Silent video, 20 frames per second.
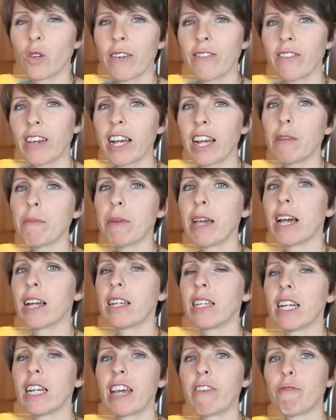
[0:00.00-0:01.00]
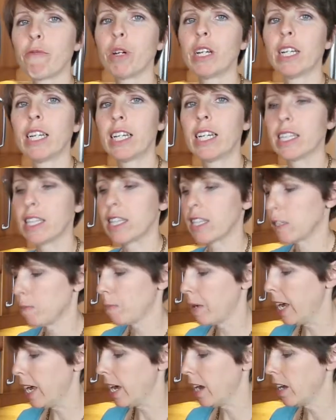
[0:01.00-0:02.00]
I've cut up my onion, I've put it into this
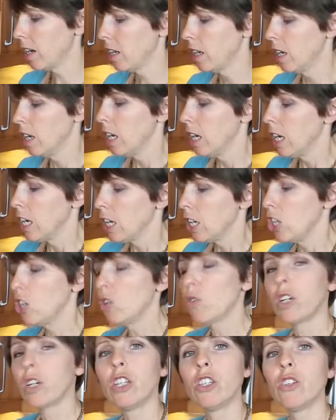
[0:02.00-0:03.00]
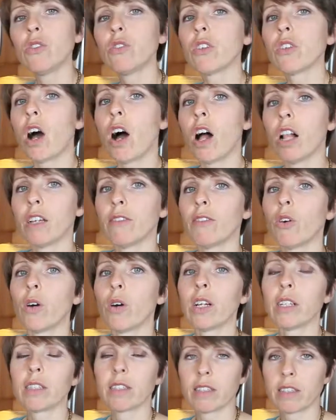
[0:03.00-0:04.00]
pan. You can use olive
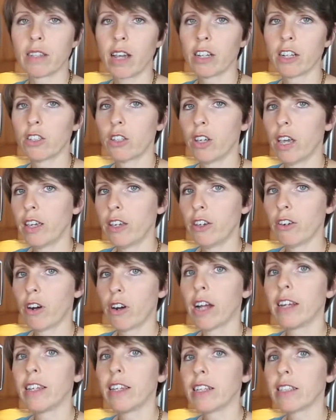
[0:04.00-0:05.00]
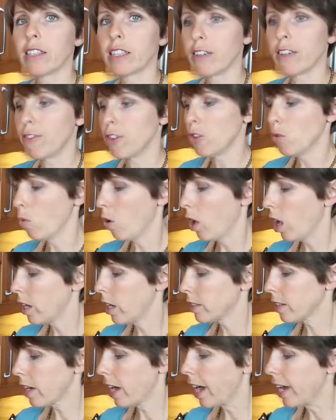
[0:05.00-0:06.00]
oil to saute your onions if you
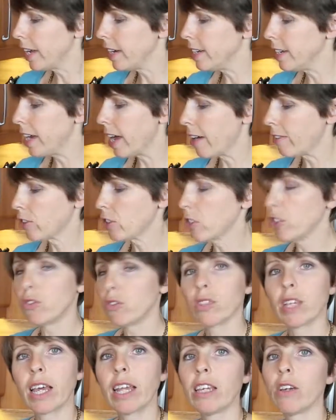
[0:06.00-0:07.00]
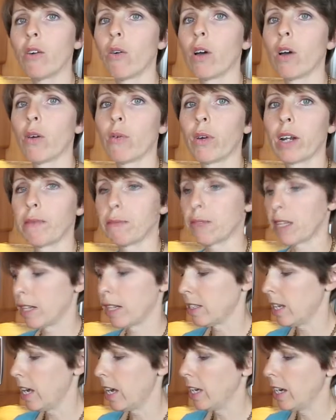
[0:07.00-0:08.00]
want. I never use any oil when I'm
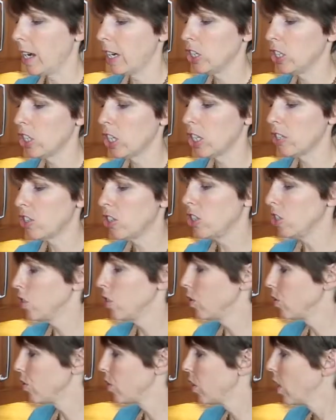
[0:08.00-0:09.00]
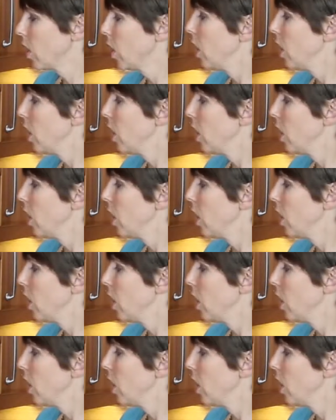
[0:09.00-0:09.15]
sauteing. I just use